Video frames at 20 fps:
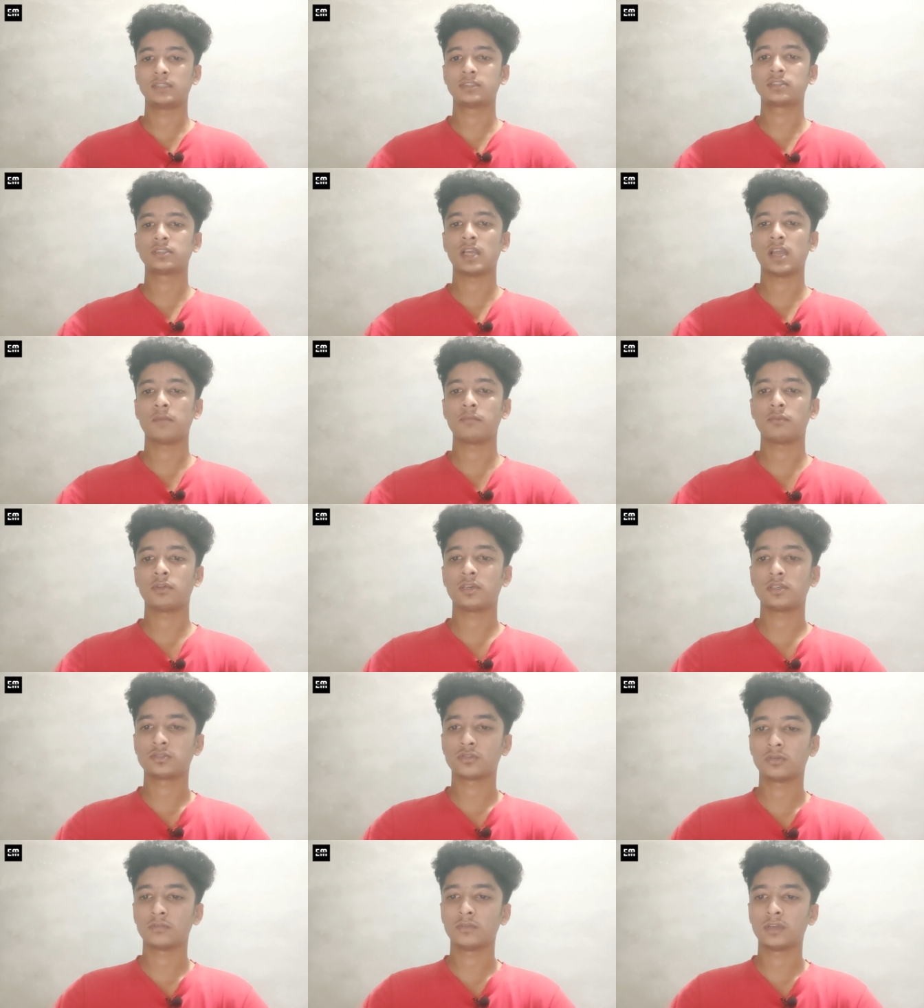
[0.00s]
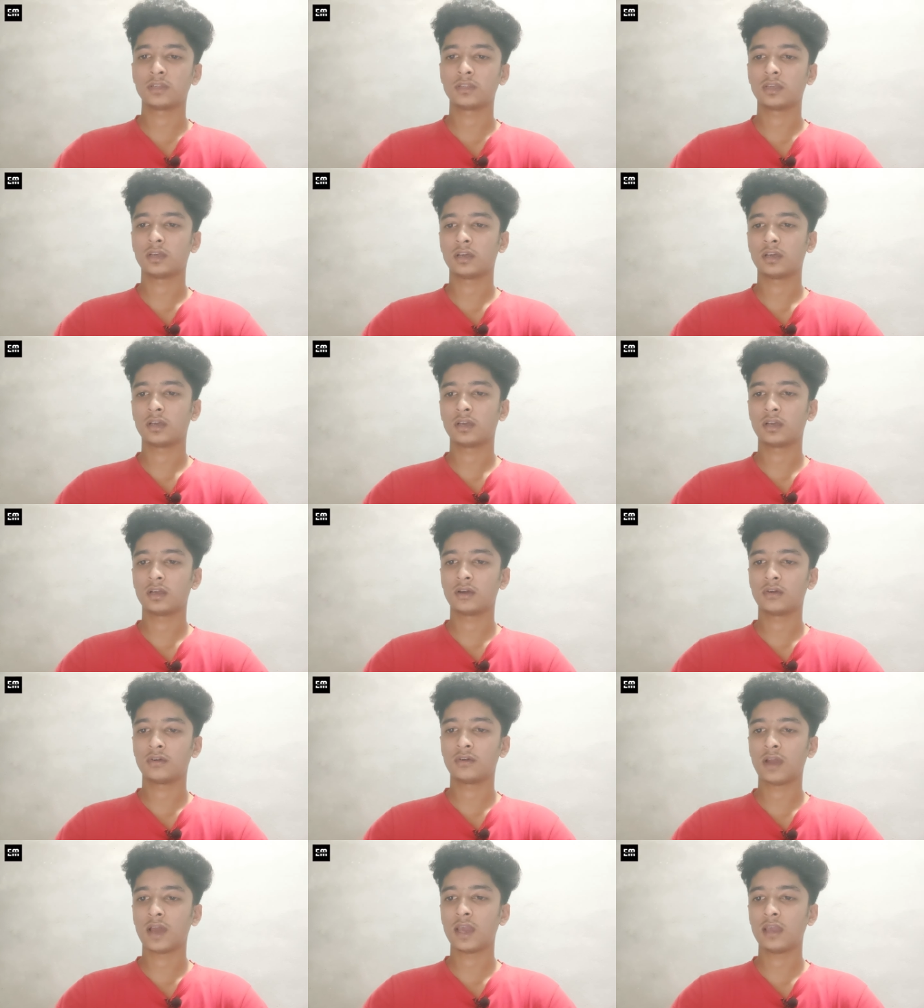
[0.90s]
It's time to stop being
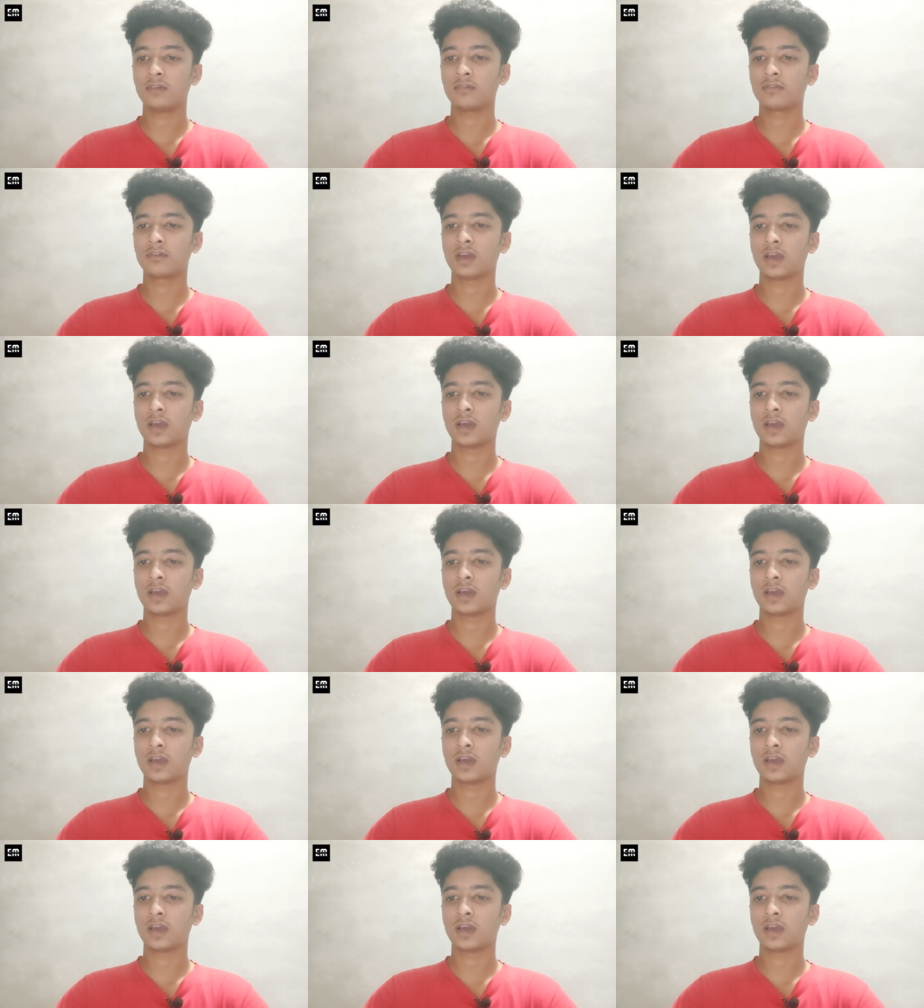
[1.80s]
the nice